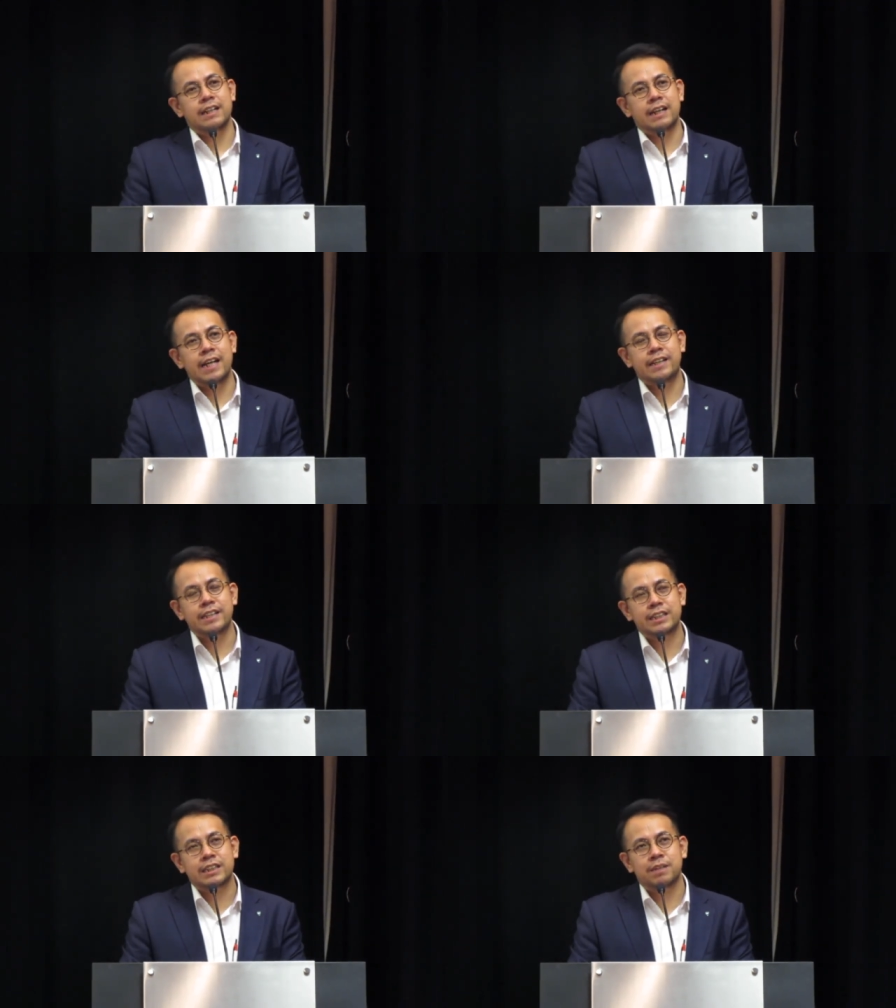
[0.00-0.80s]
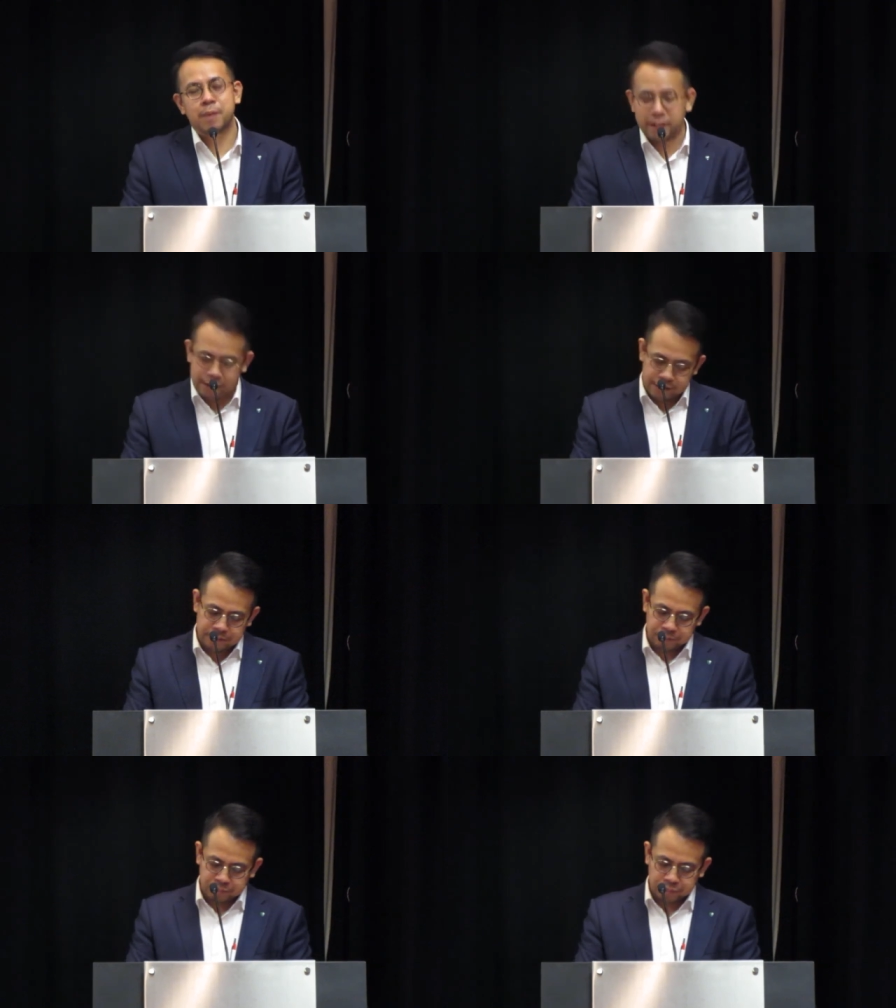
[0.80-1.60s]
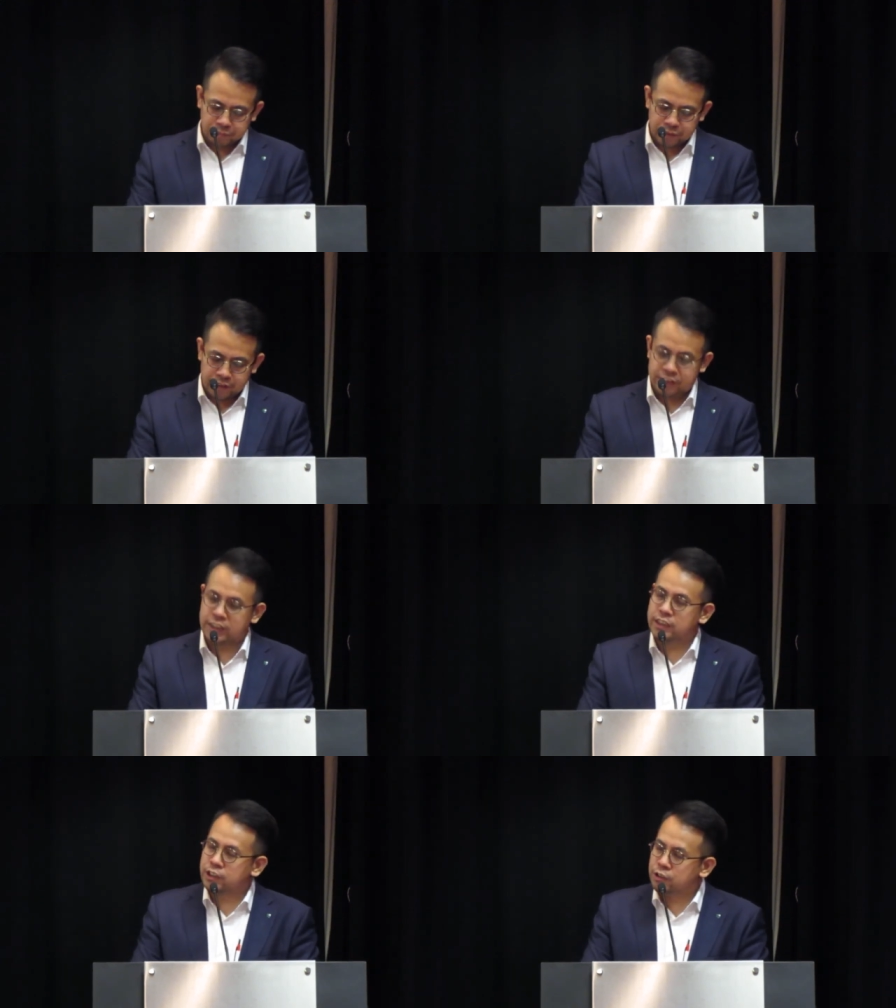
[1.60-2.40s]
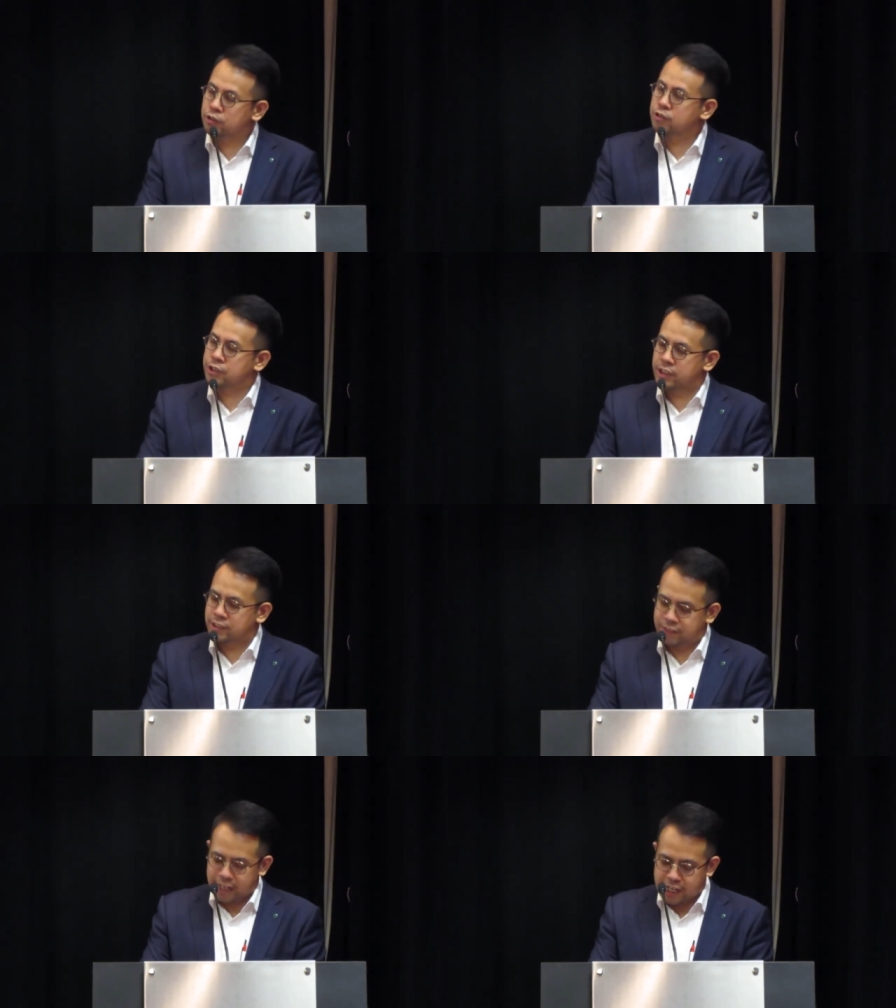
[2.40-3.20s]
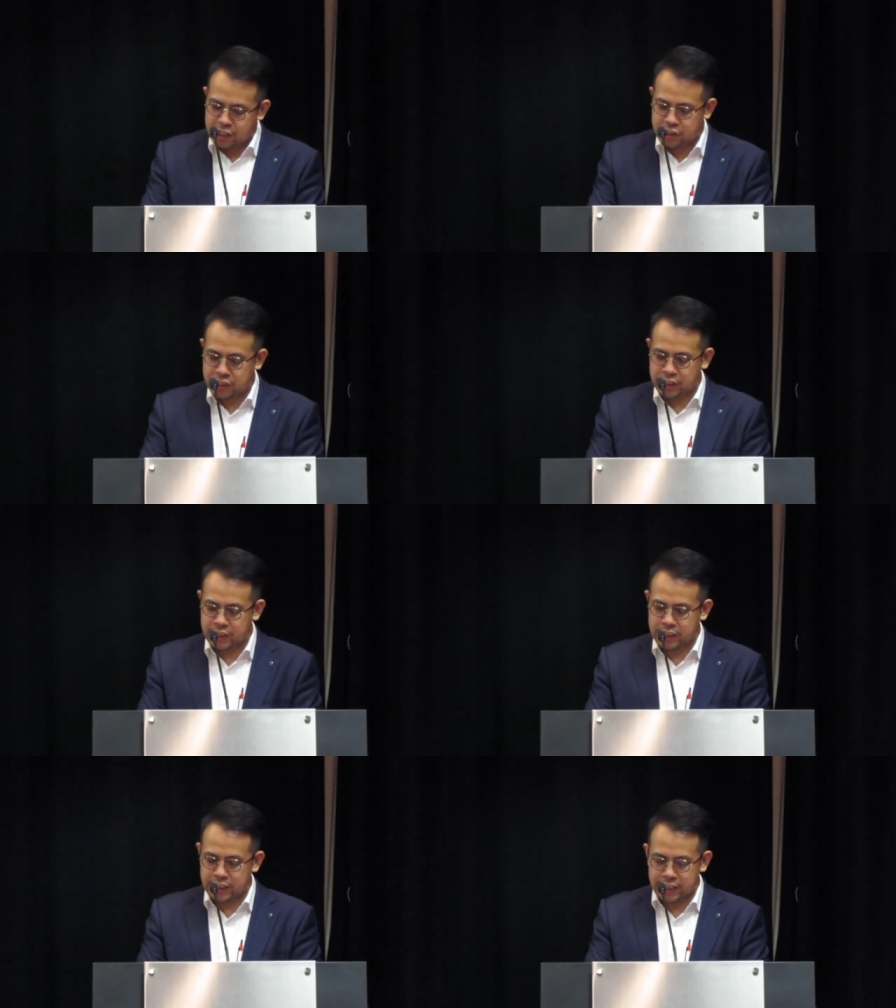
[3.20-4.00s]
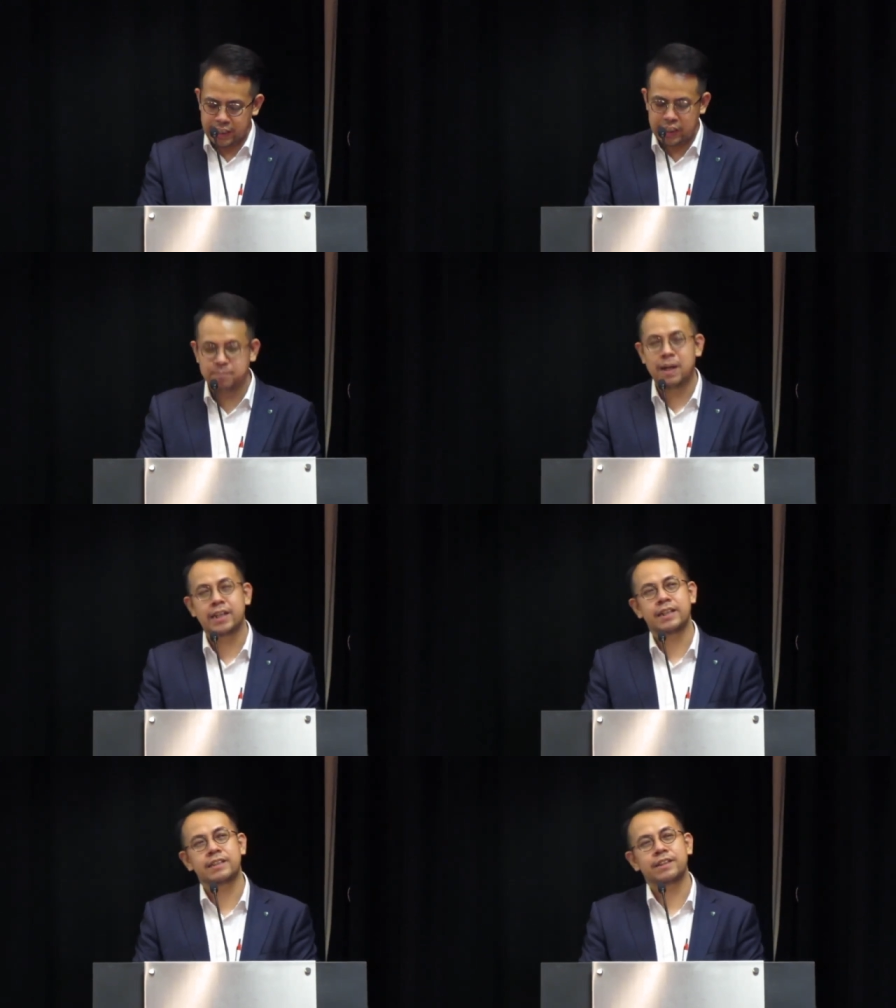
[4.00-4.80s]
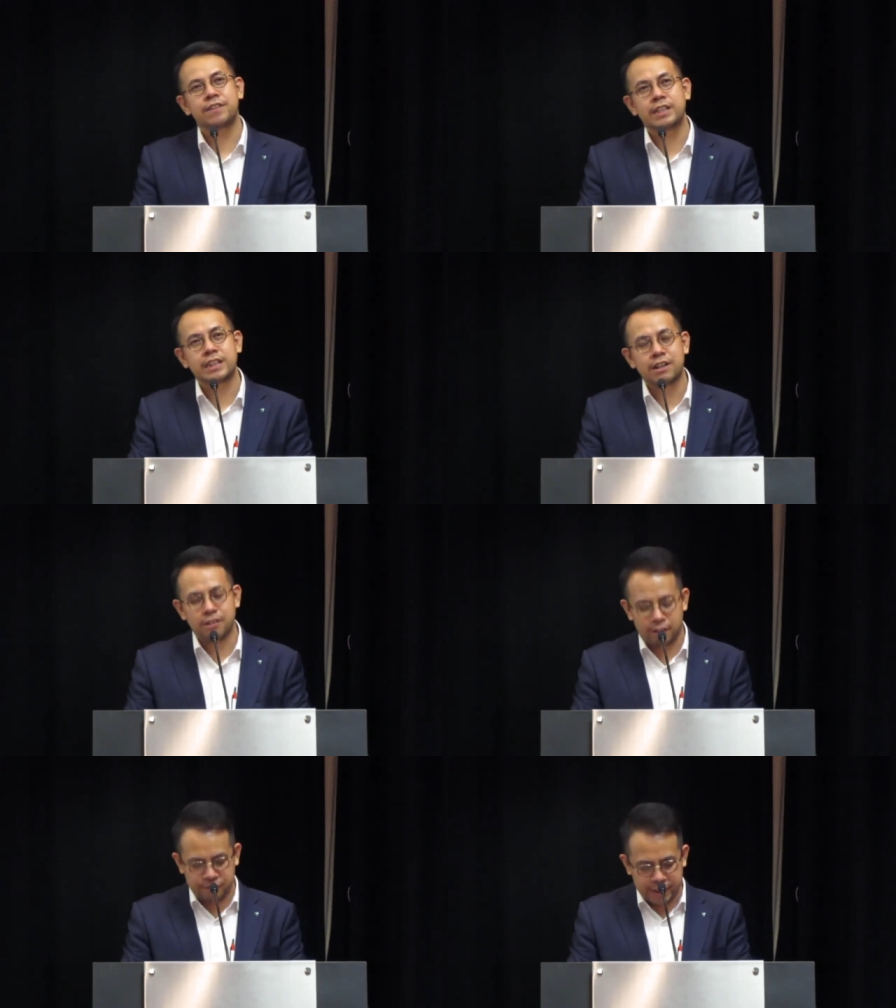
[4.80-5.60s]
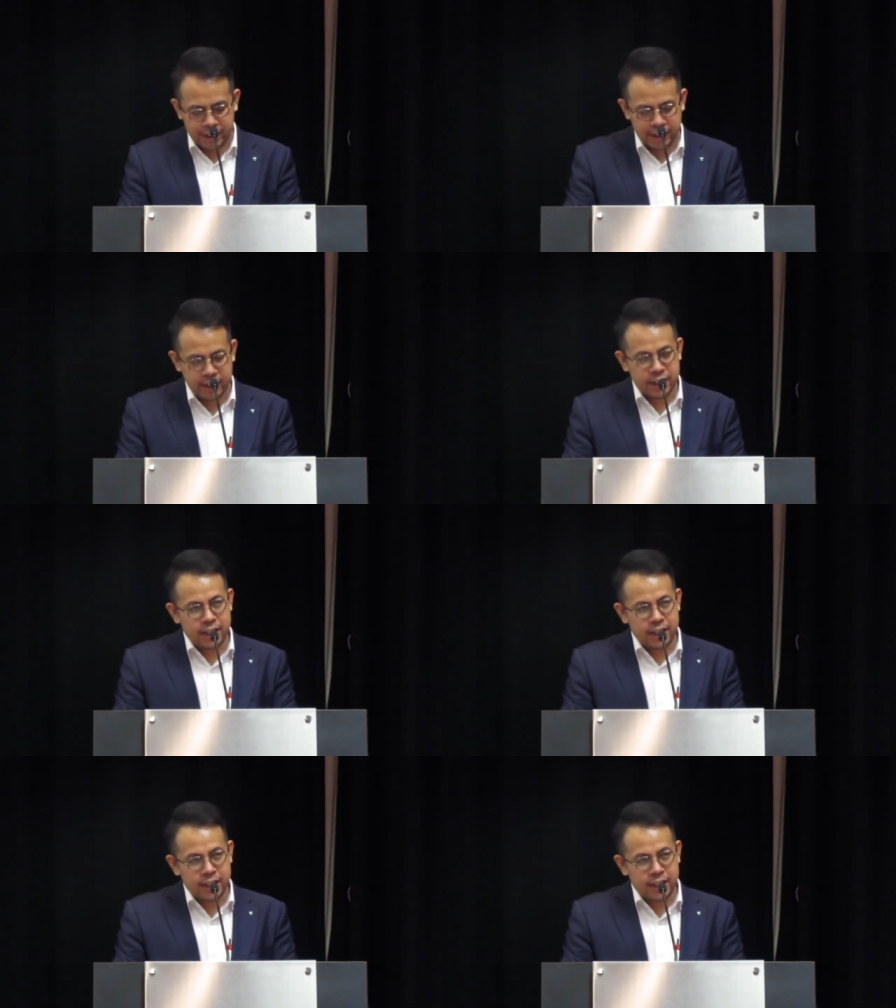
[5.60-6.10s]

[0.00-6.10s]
latest debacle of the institution of the AG is but the result of a